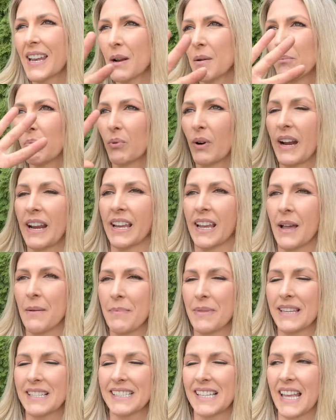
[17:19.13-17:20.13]
kind of break
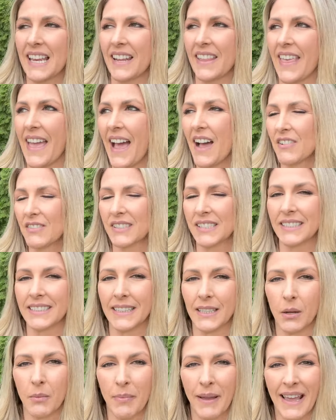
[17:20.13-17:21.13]
up the side of the house a
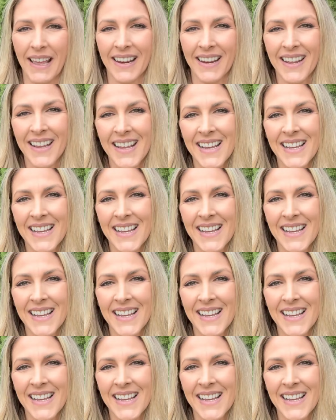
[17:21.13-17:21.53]
little bit.